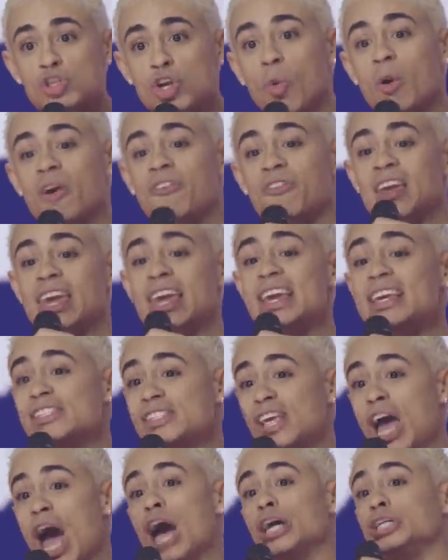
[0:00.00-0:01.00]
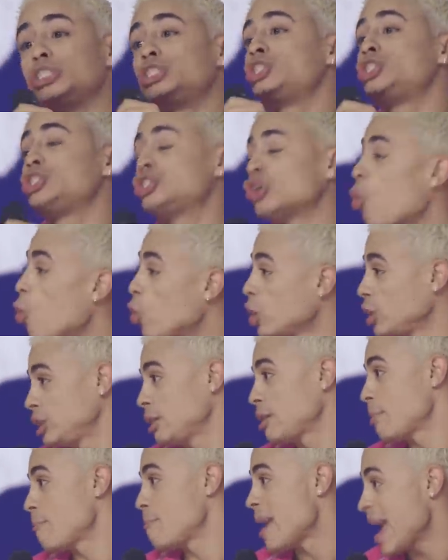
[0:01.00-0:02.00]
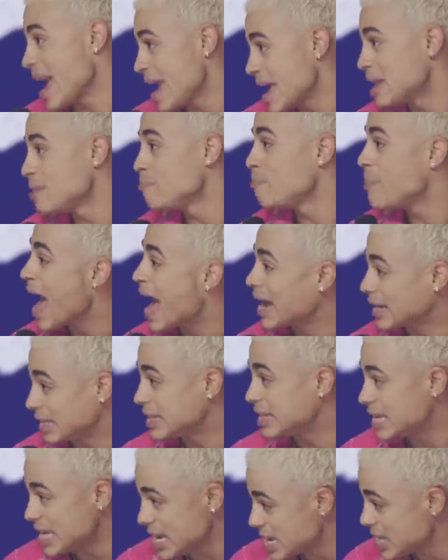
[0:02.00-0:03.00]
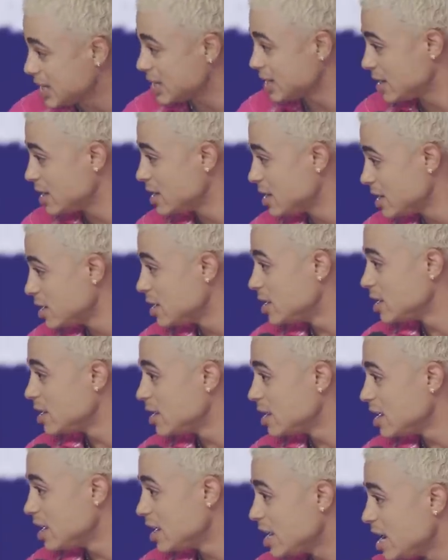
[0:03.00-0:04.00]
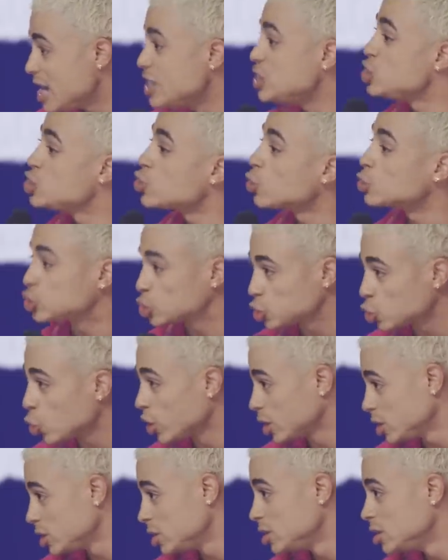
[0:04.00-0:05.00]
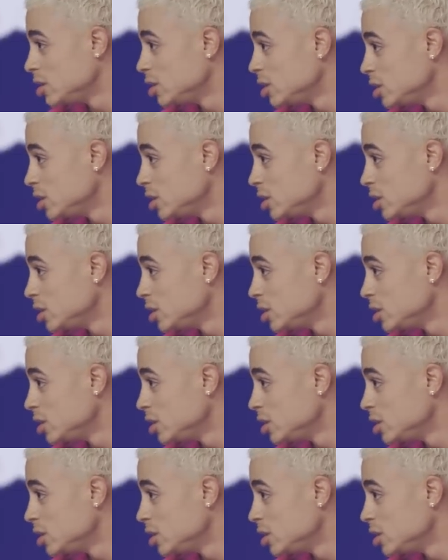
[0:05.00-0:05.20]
so if he's a short man back then he's short short